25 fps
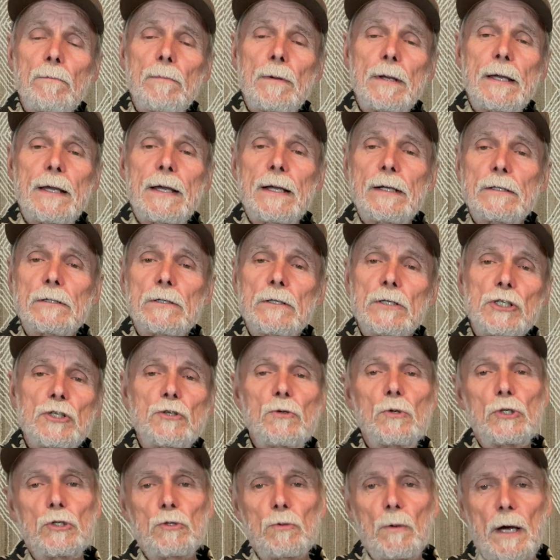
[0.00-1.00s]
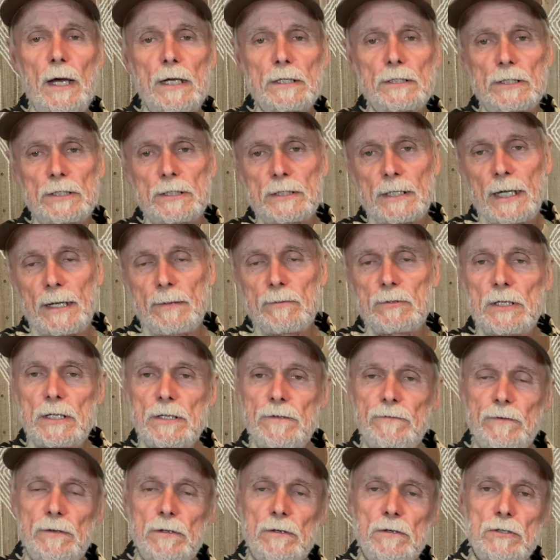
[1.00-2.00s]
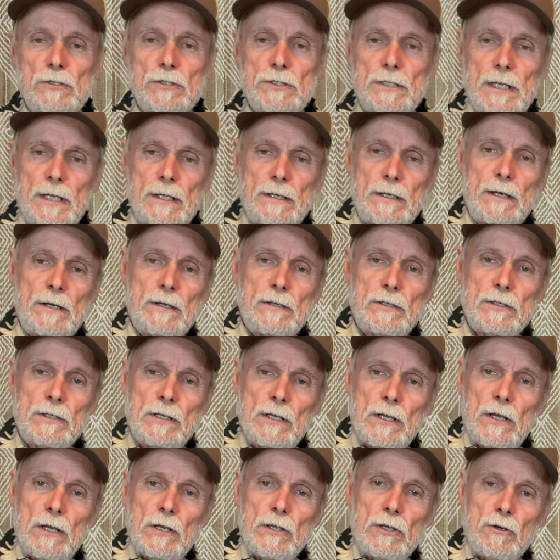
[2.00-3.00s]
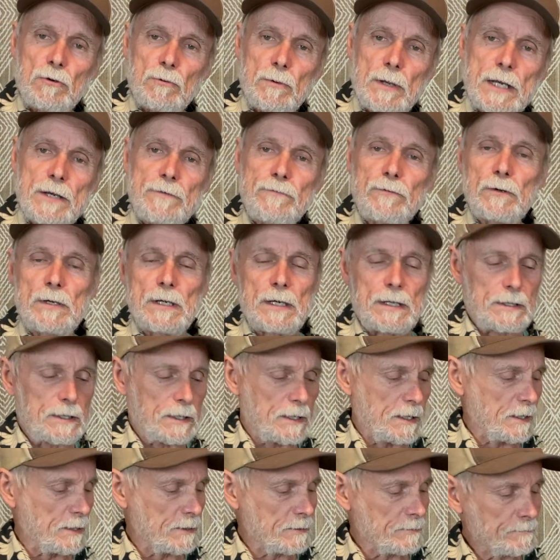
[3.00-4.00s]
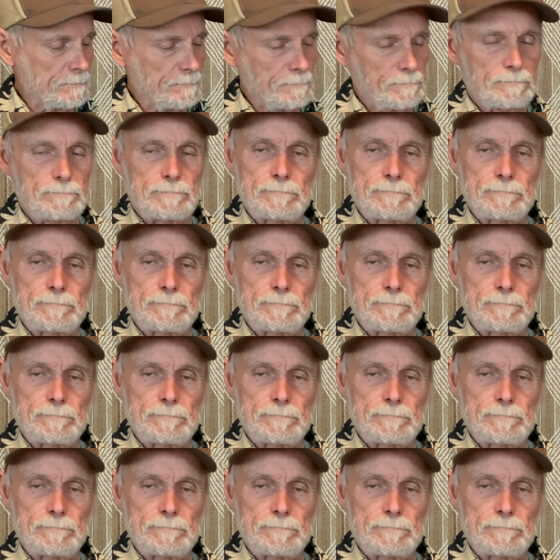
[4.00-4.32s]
back. Just do it twice this time. Say the fiddler's staying there. You're ready for anything. 1